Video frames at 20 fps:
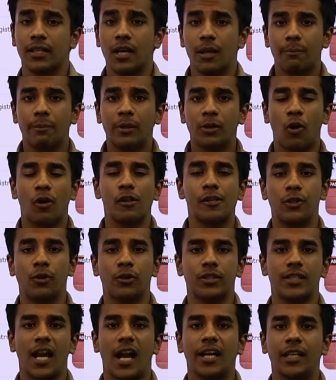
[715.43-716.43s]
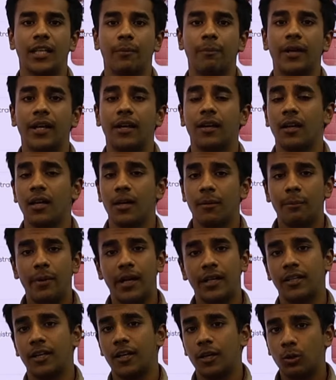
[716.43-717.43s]
but also your static bit
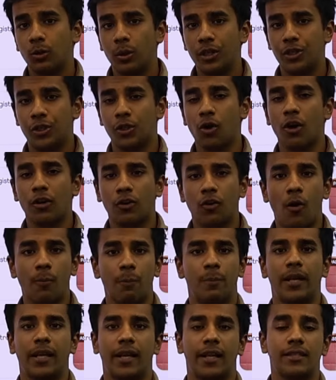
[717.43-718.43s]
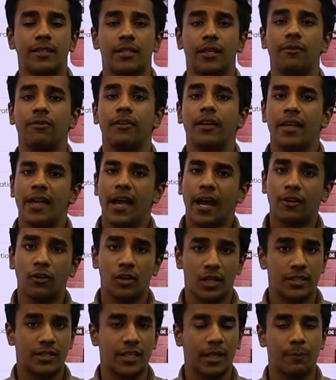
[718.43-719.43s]
to ensure comprehensive and
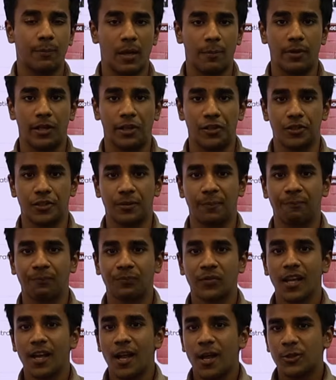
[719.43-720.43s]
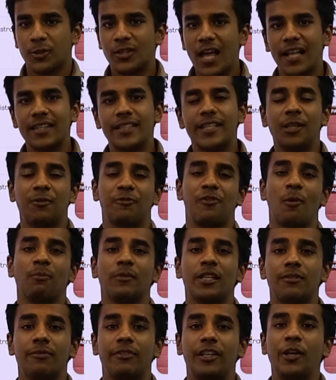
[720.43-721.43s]
holistic preparation. So that's it from this
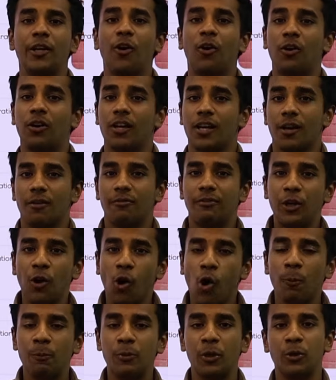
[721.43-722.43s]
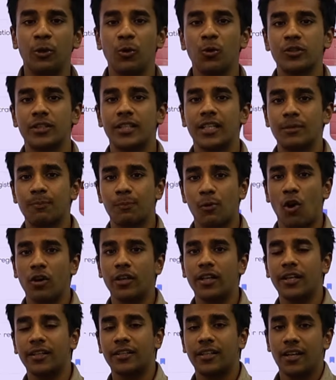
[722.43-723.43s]
video. We hope you use this
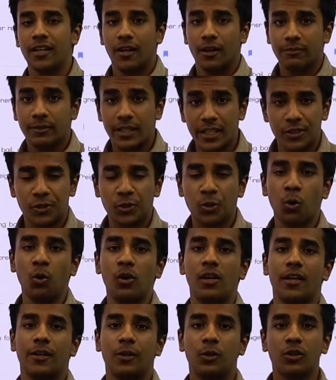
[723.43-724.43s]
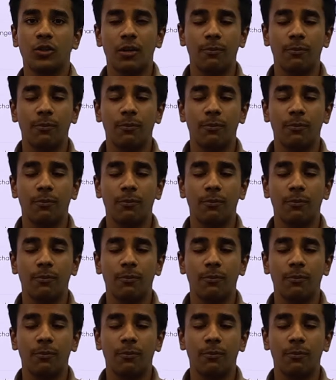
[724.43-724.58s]
product, this tool to the